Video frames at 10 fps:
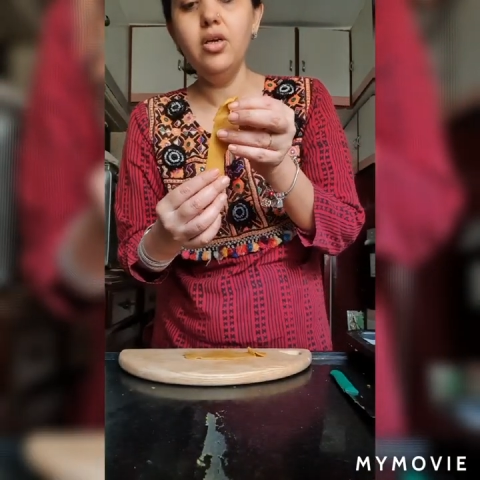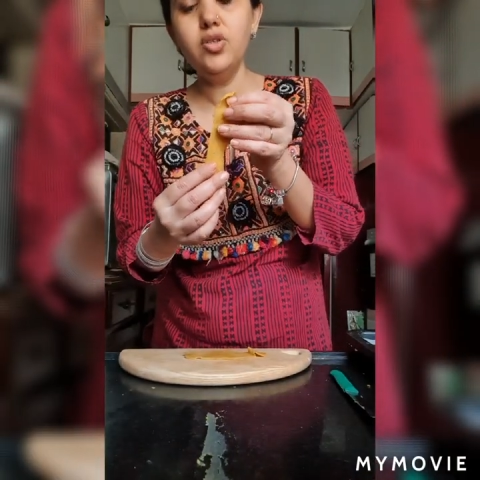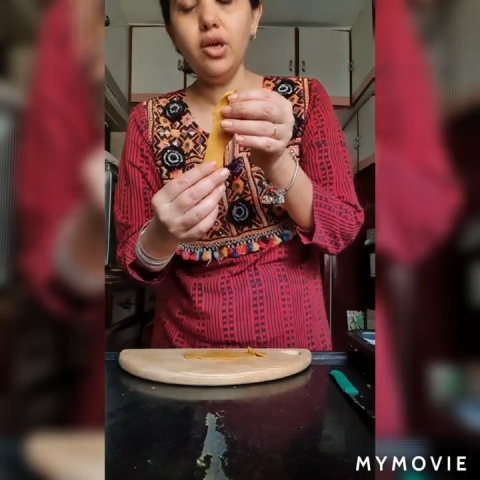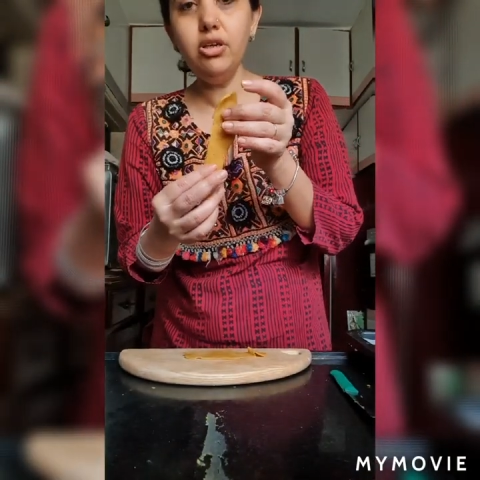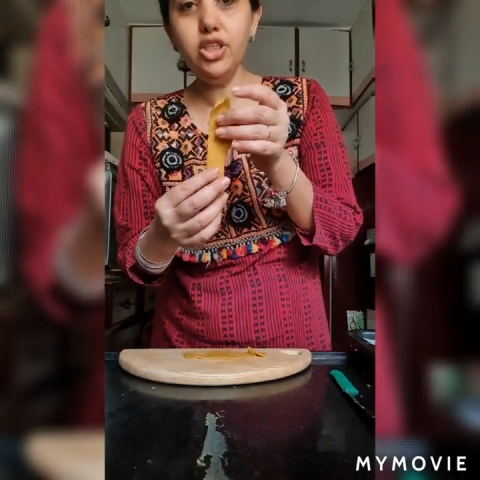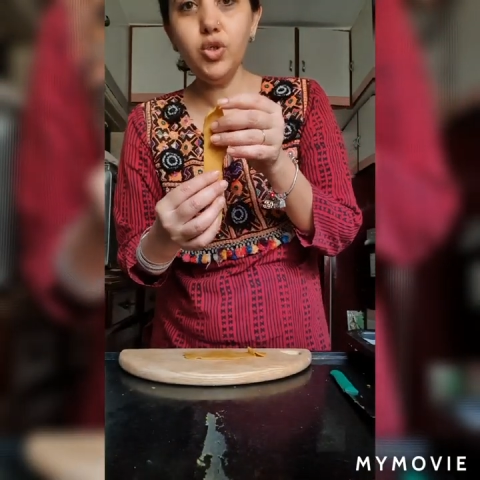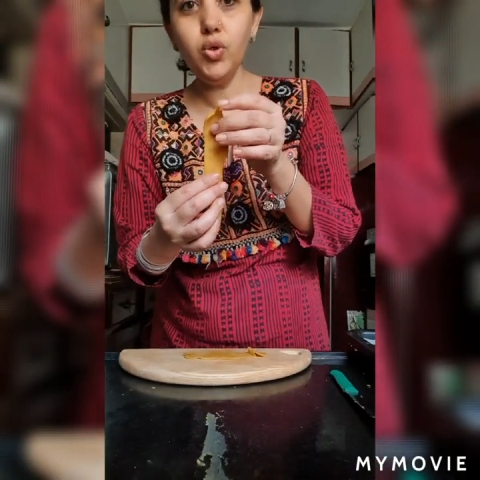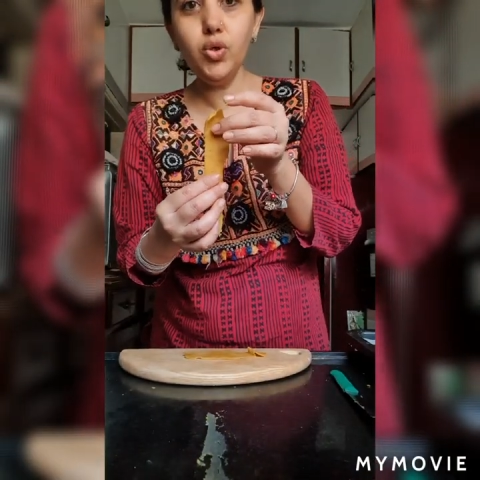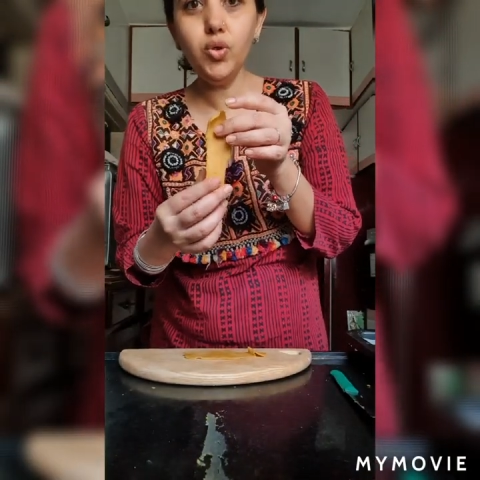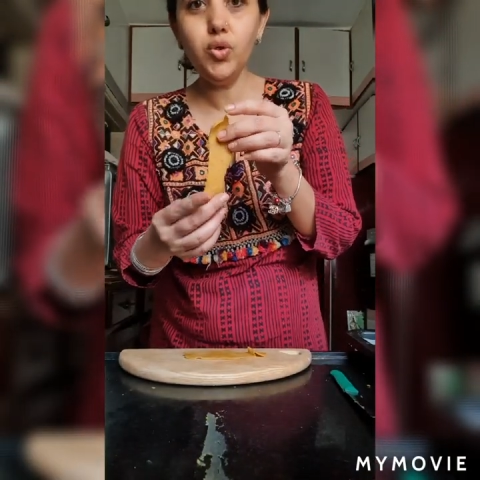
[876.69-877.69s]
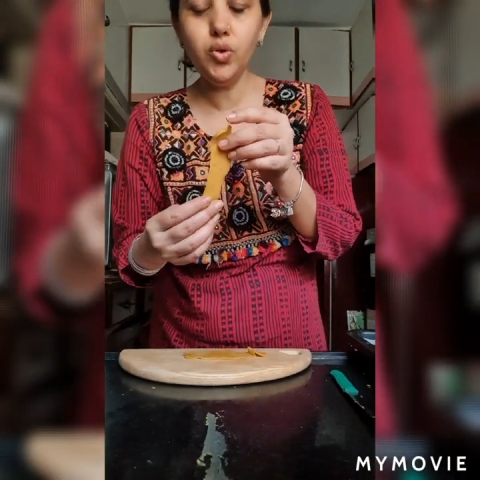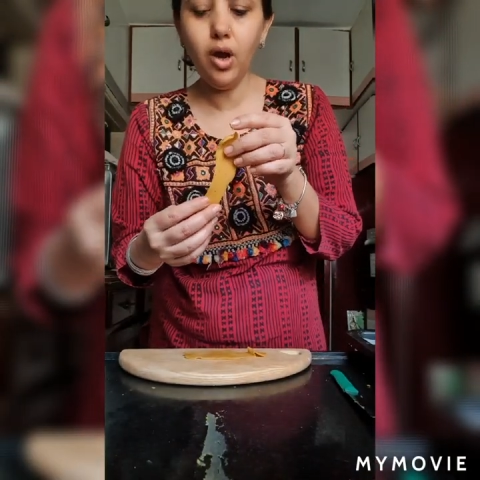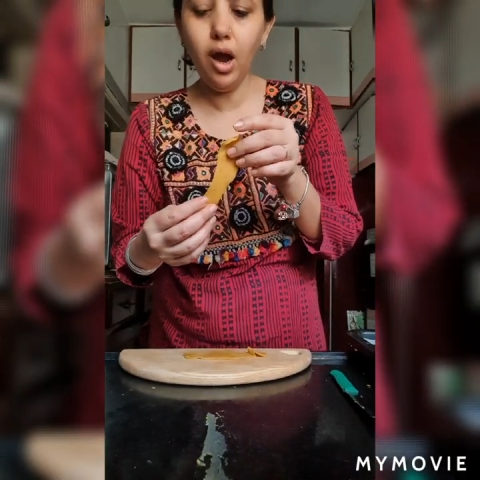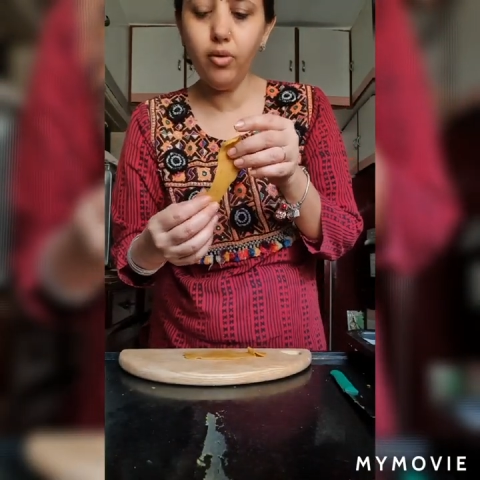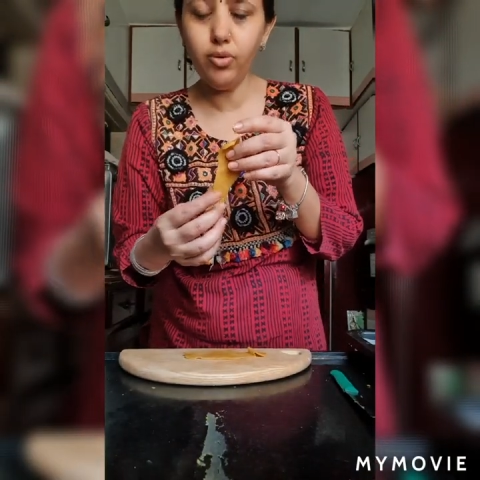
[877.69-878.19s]
So I'll show you
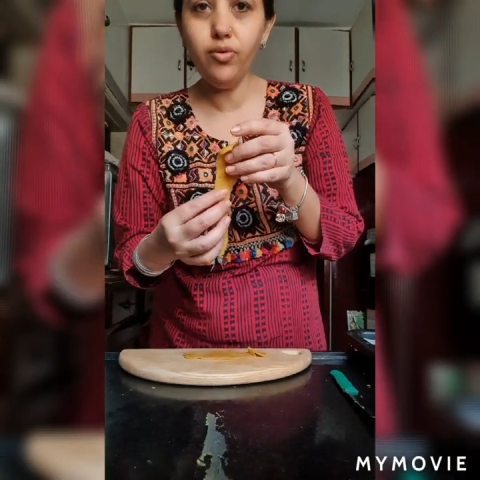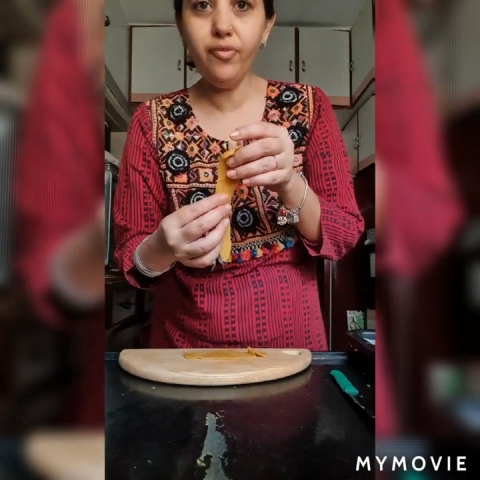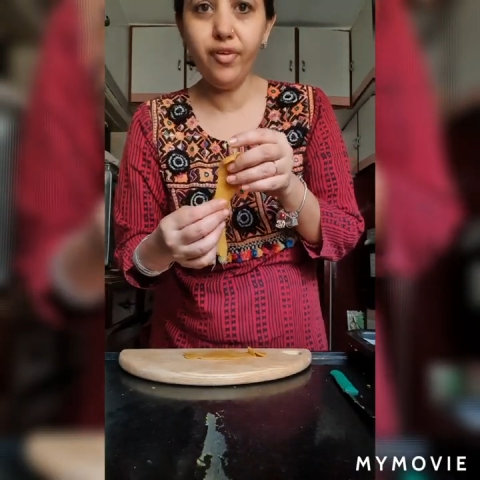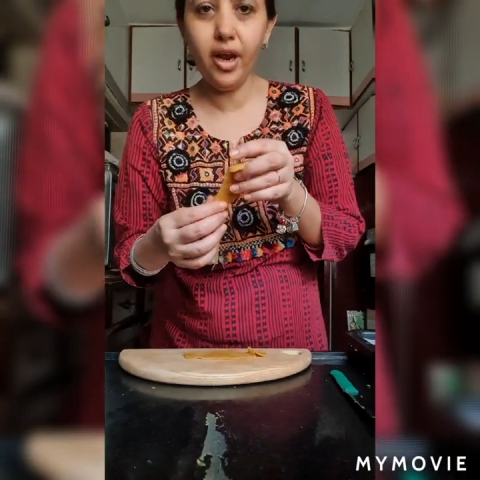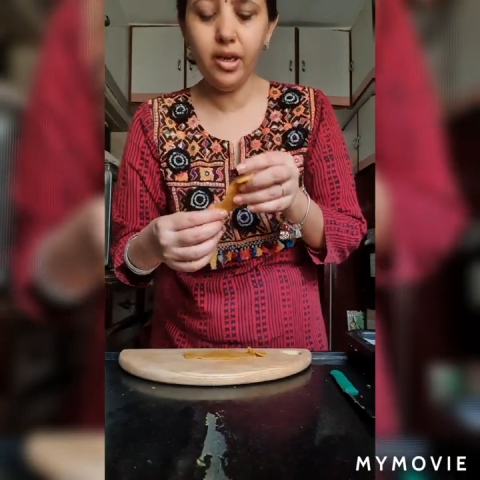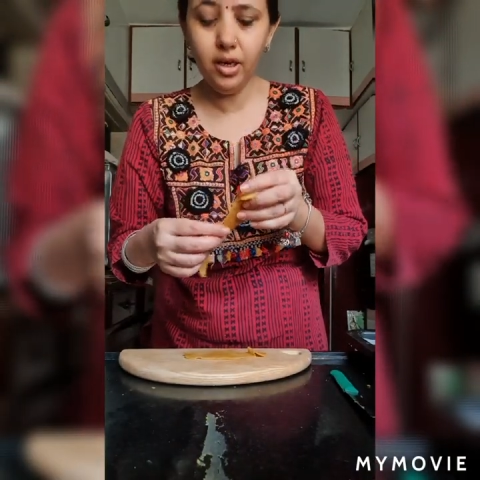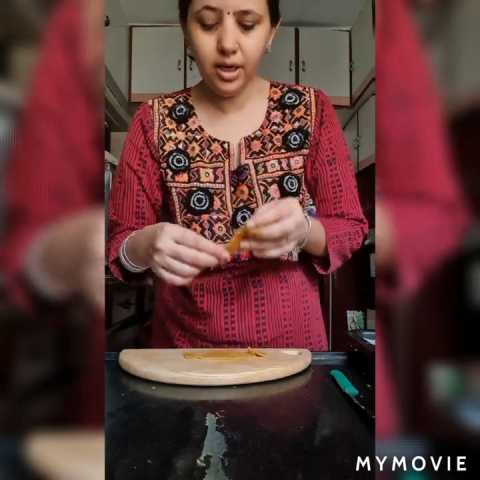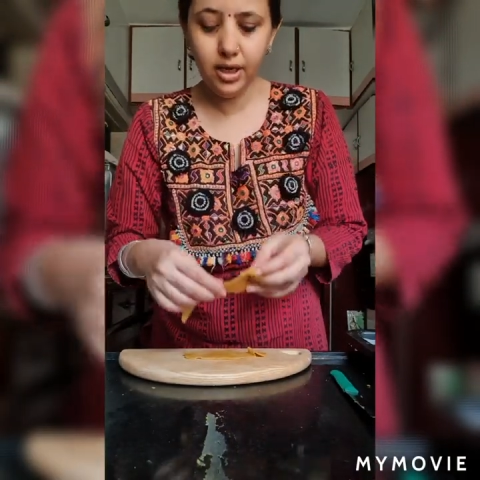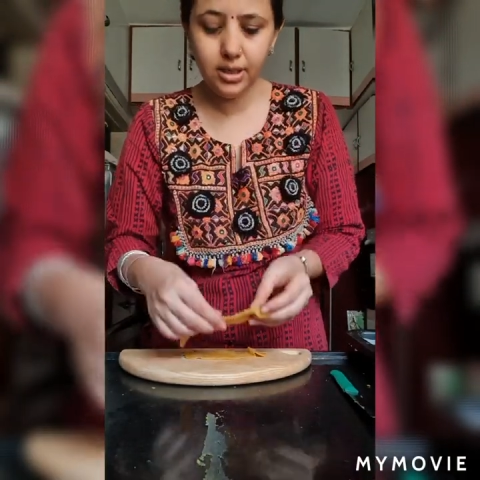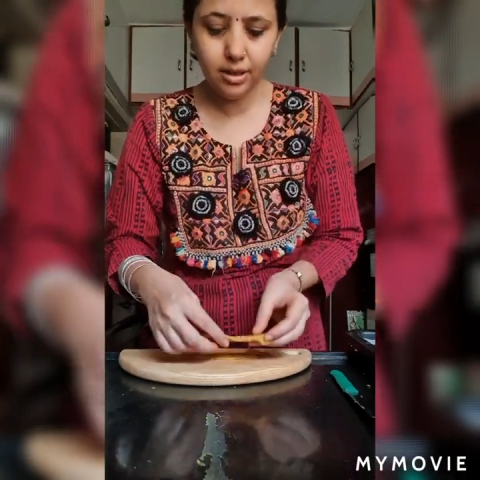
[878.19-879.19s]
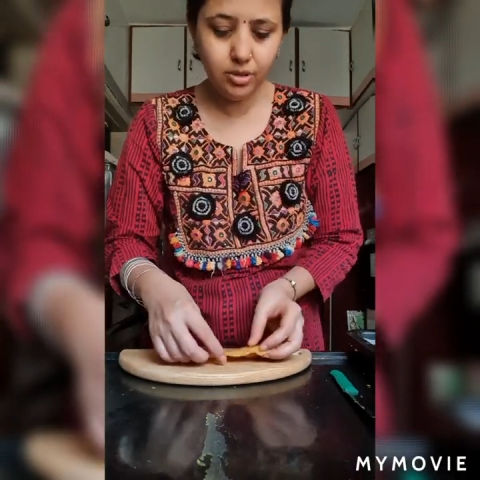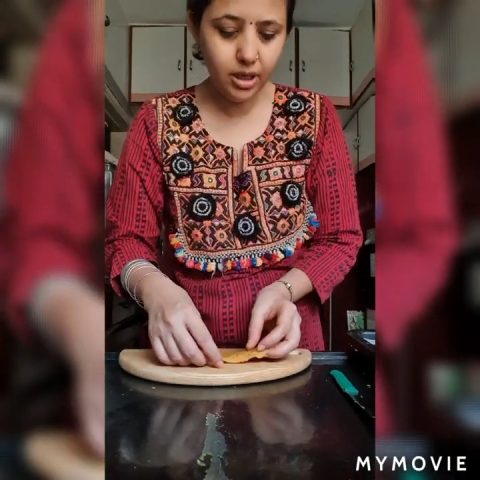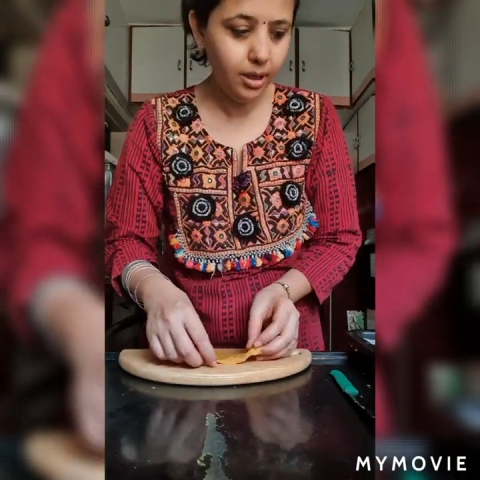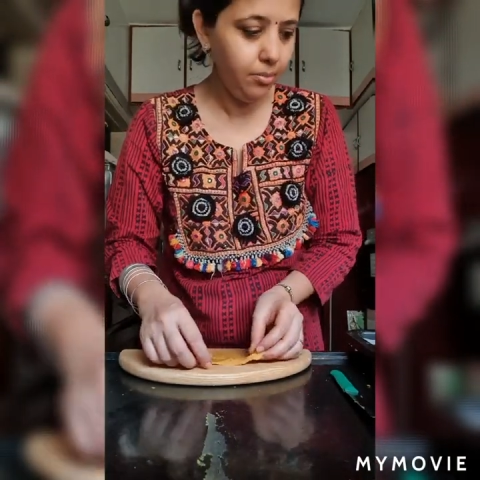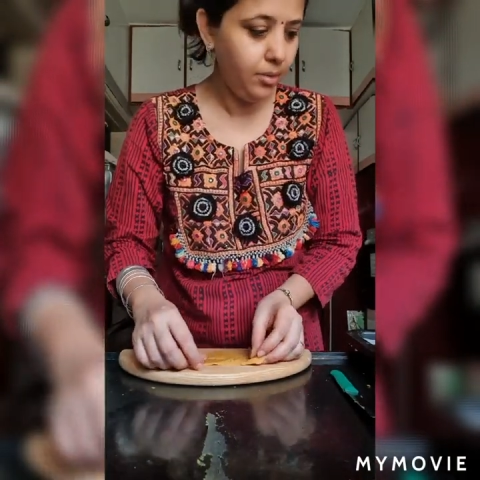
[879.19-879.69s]
how to fry in some
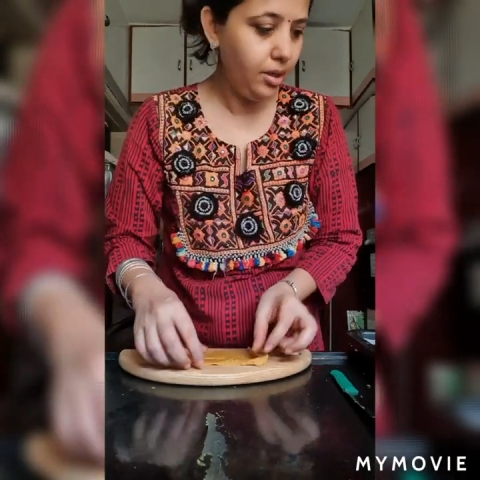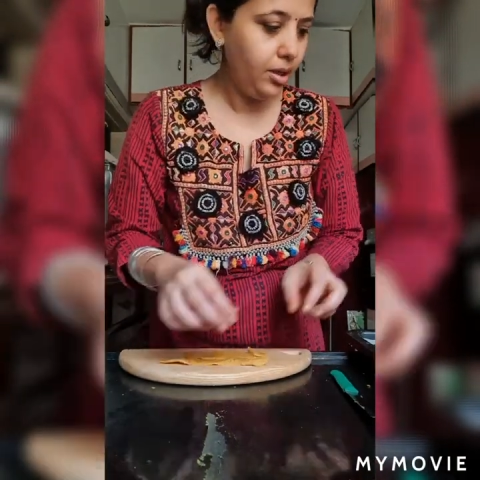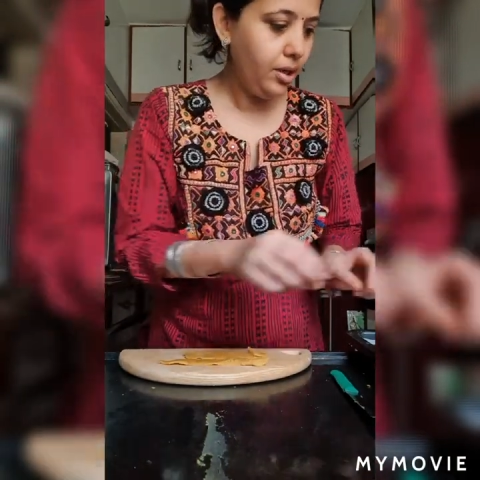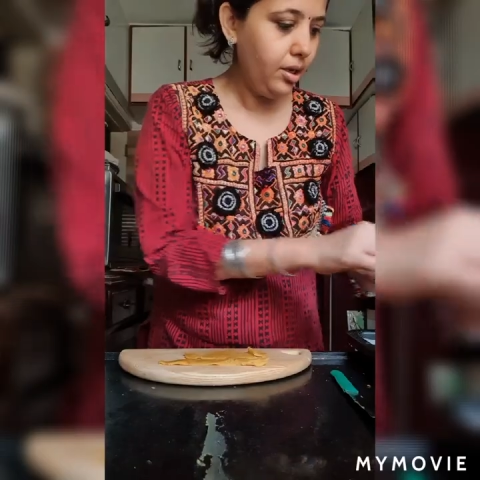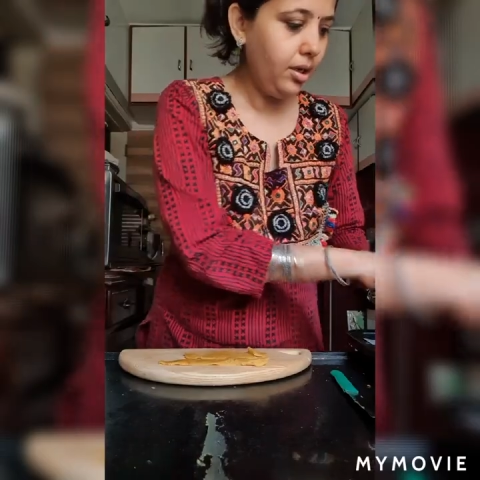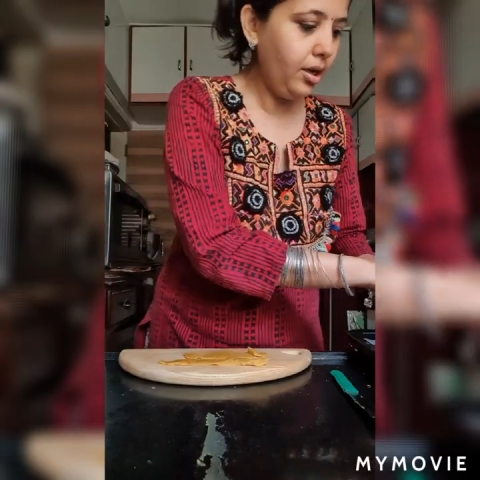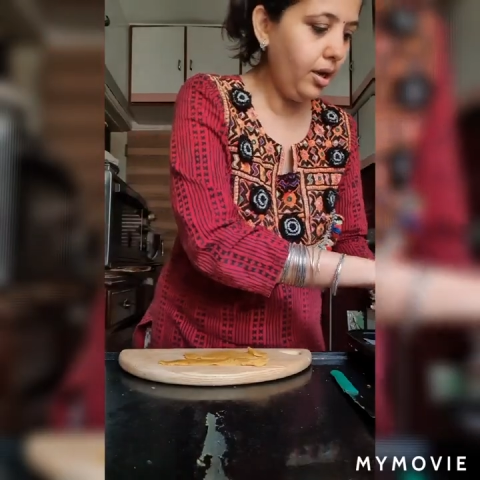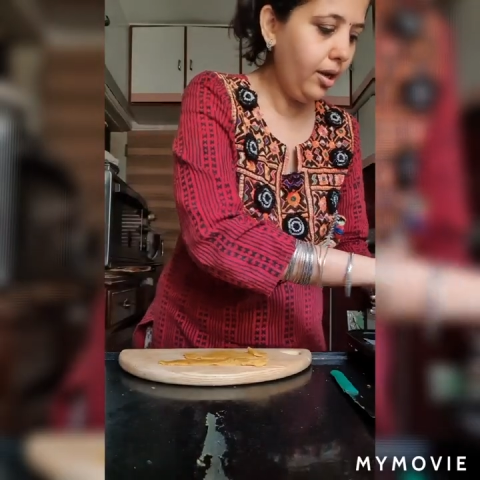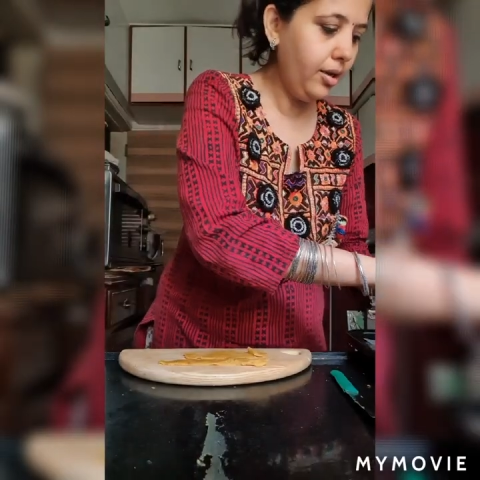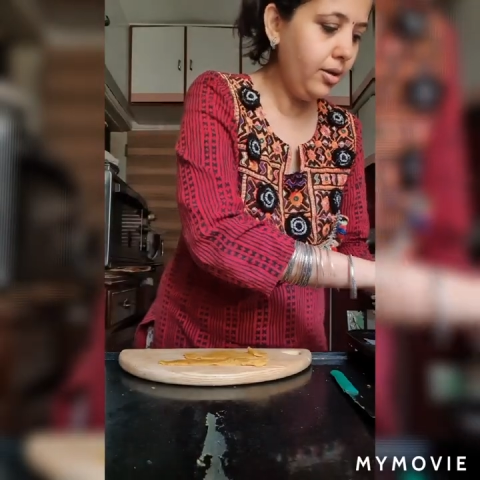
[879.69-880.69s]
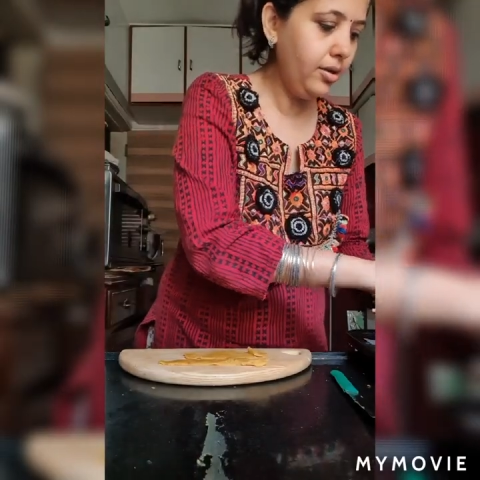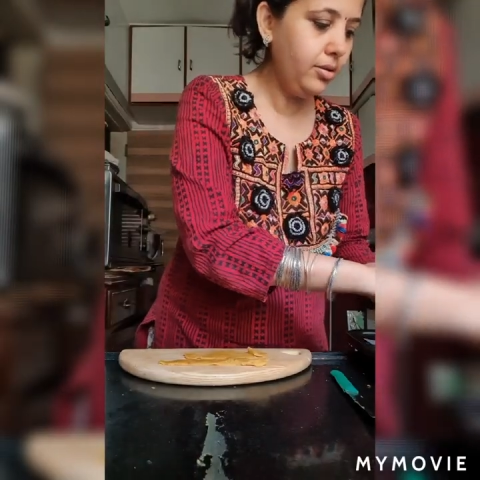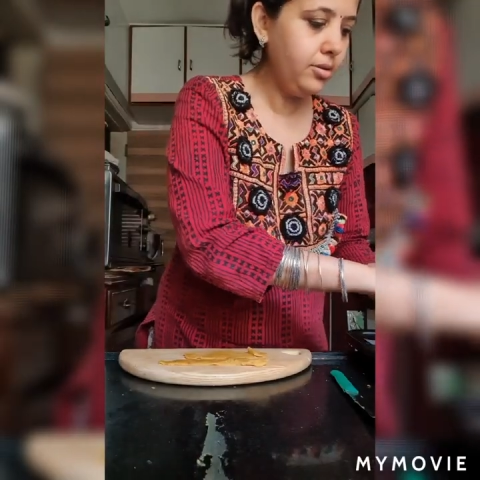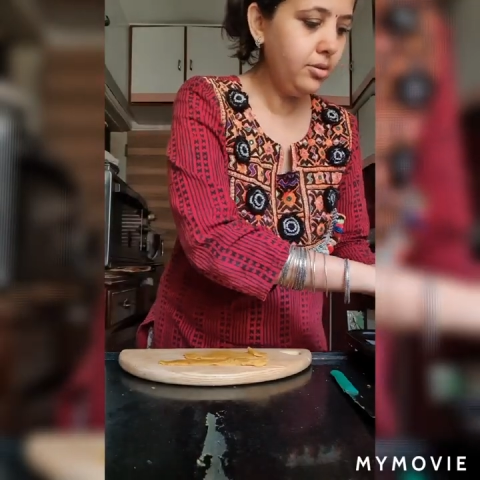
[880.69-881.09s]
time, and